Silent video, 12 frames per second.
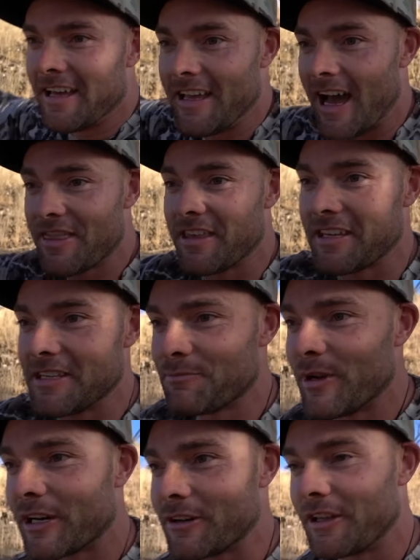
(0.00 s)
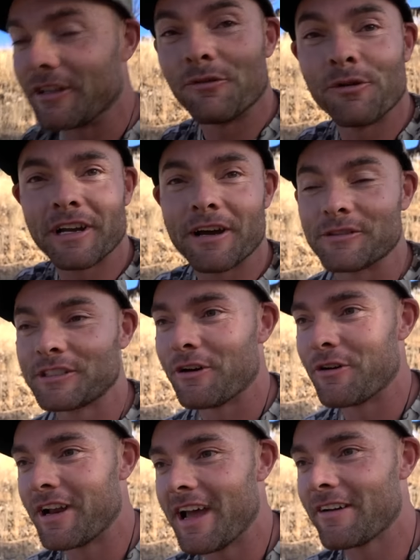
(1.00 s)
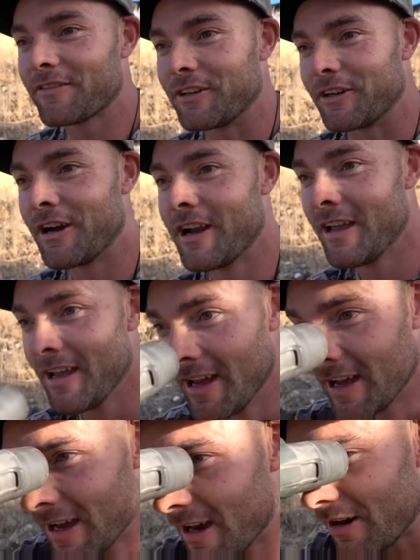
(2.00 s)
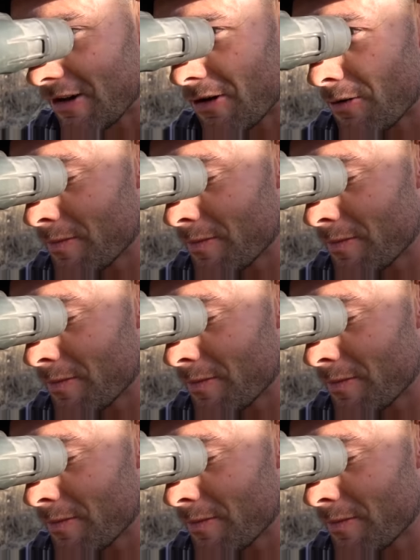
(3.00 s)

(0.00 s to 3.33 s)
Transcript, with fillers: I think he's bigger than the one I was going after. Oh